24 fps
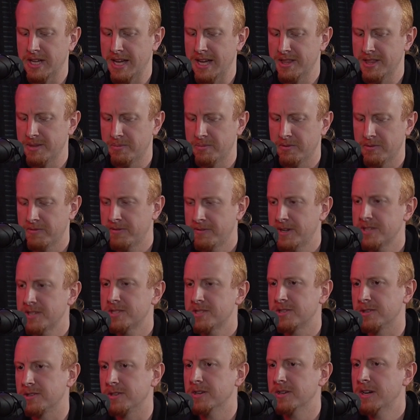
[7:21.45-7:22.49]
And the
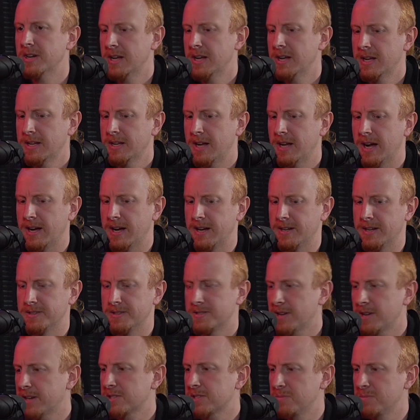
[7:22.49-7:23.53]
professor
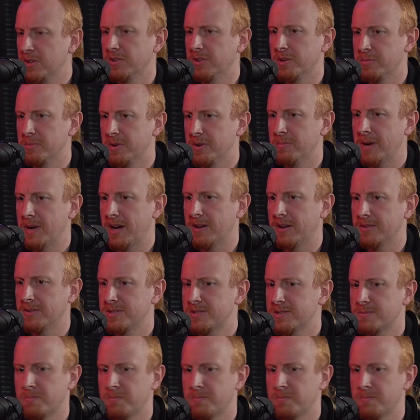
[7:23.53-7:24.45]
talked to me a little bit about